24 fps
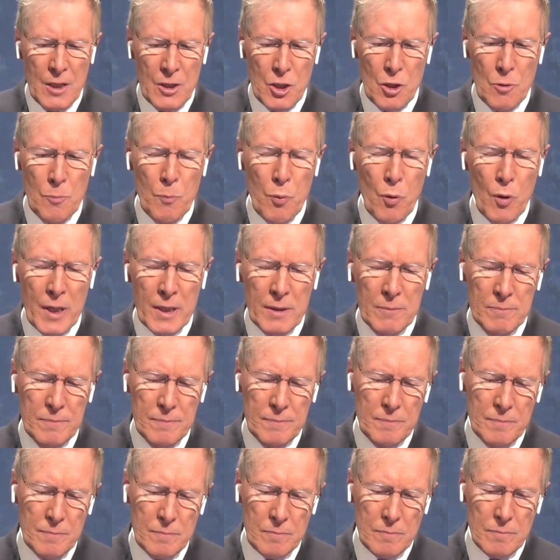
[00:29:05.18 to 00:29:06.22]
you put
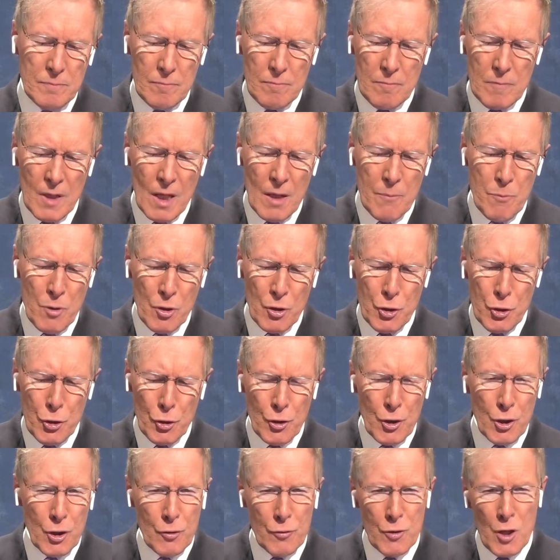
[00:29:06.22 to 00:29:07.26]

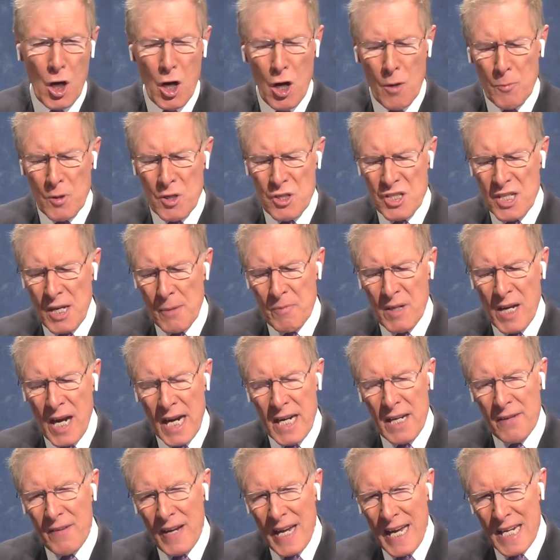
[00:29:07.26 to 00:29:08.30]
mercurochrome or some kind of